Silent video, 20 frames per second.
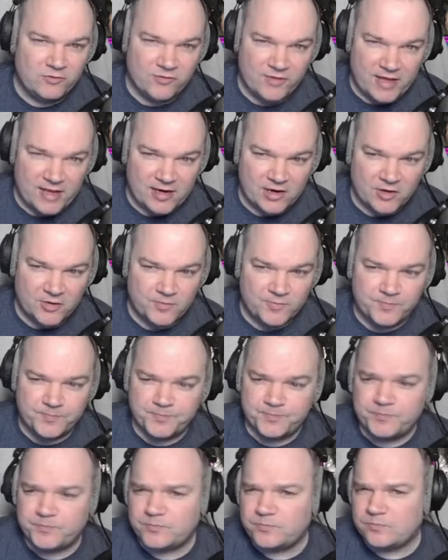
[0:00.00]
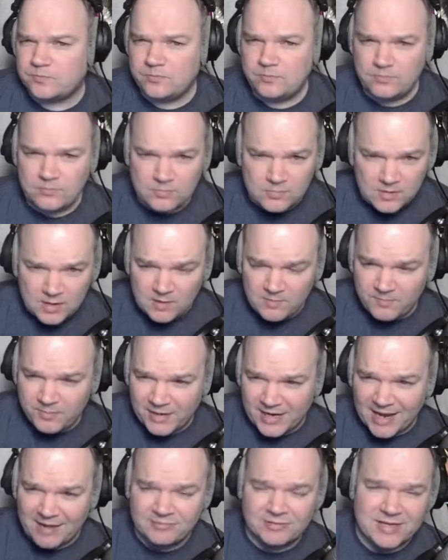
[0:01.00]
there, but
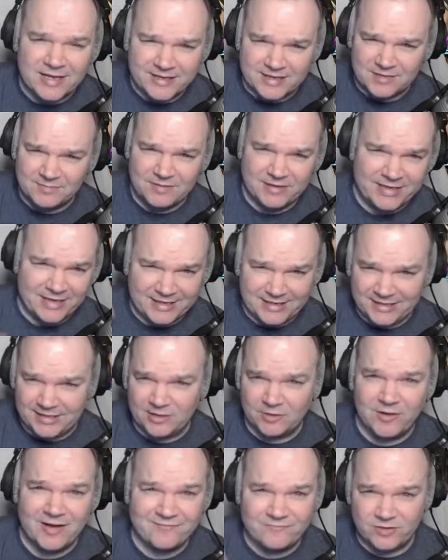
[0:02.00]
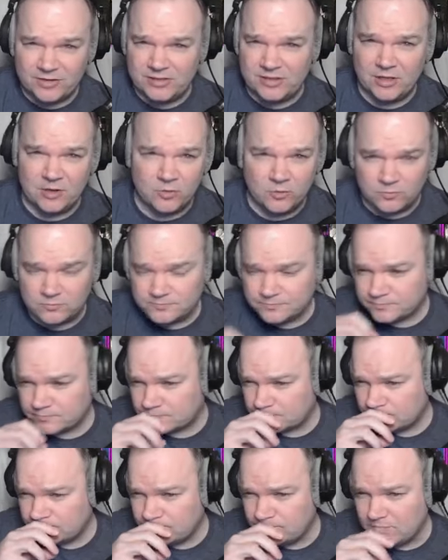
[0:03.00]
I would like him to get a heal every single
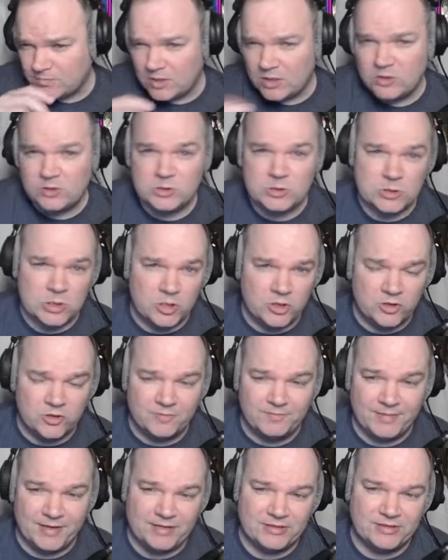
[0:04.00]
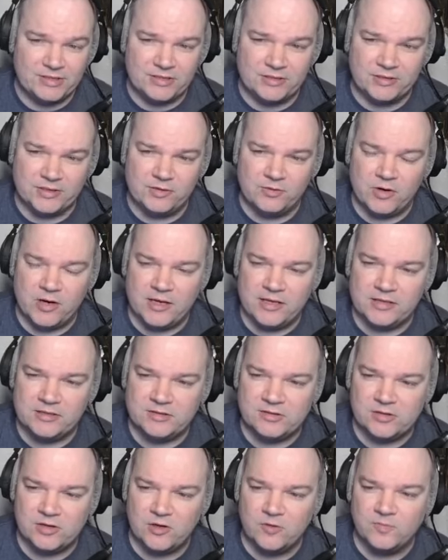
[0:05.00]
turn, basically, right?
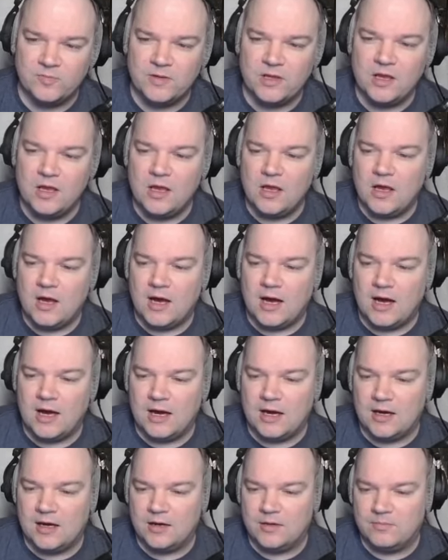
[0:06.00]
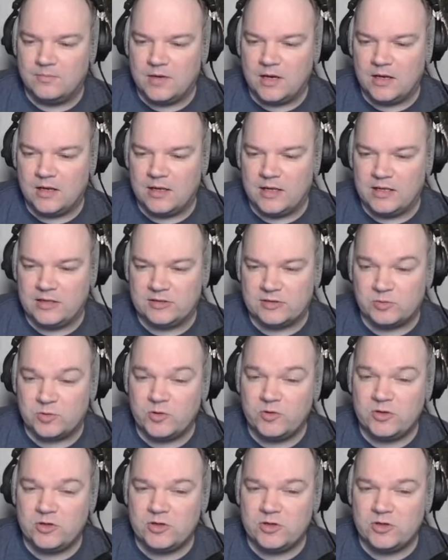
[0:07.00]
So um, it's really